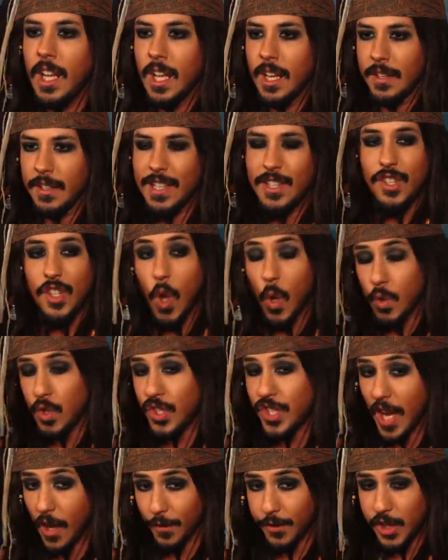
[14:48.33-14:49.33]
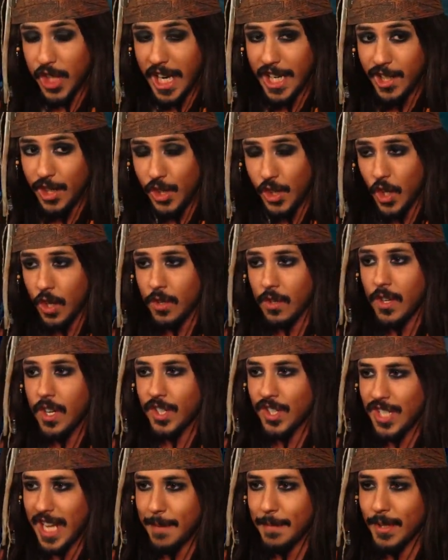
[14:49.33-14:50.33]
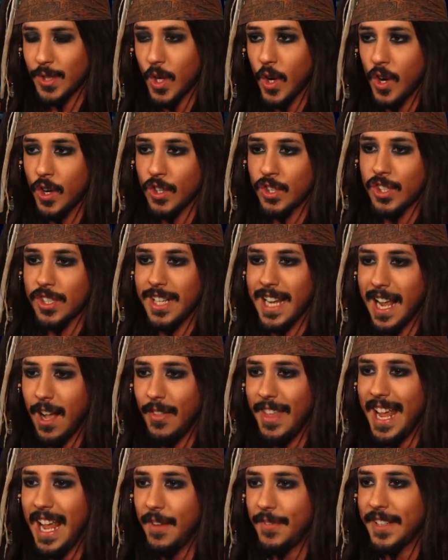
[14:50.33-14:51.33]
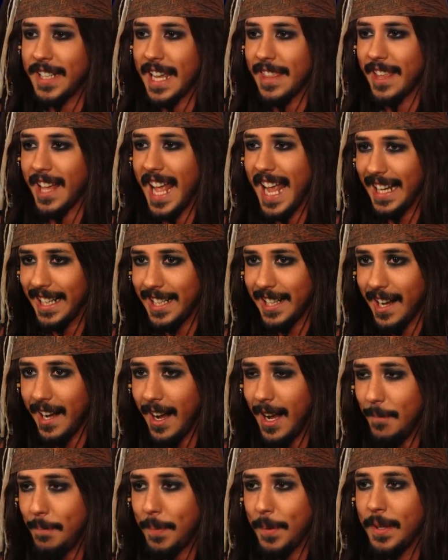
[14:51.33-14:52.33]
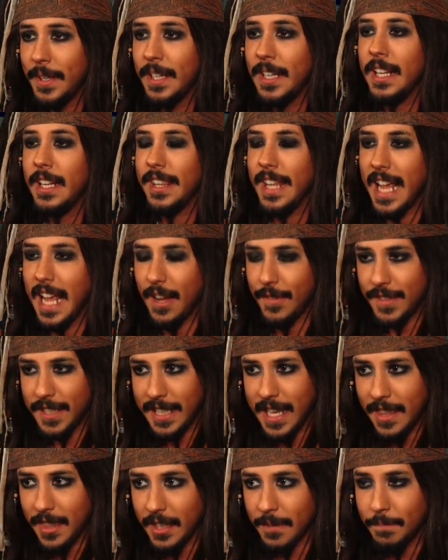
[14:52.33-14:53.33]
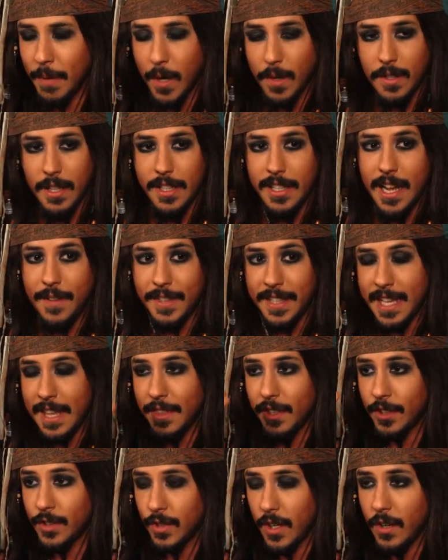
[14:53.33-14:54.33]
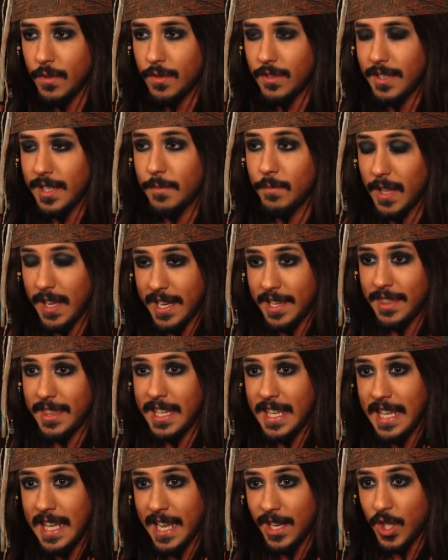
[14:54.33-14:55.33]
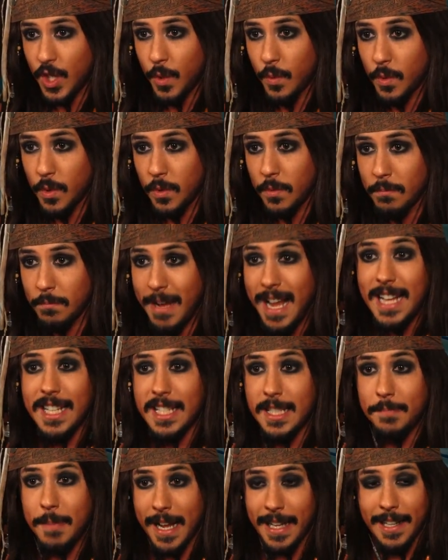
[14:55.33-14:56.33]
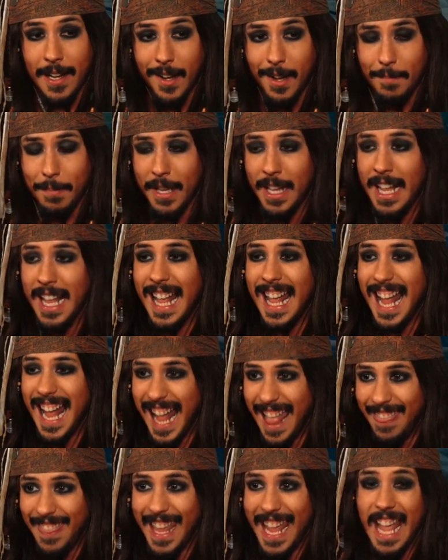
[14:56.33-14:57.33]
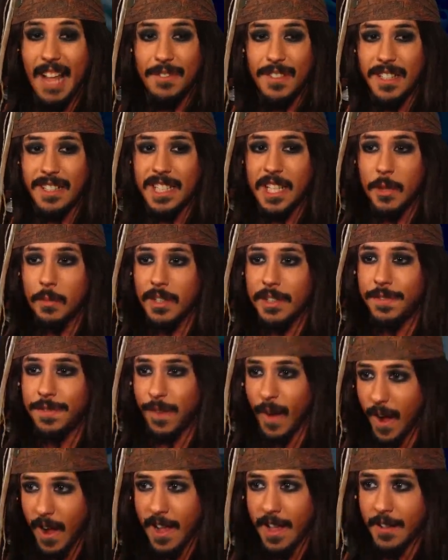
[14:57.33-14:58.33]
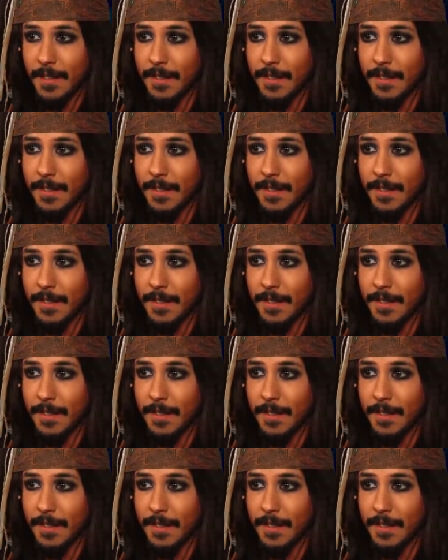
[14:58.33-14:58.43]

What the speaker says: It's called self-chain shot, sabotage. Now they have to get the anchor up, they have to get the boat, they have to get the crows, the actual mast back up, and they have to deal with fire.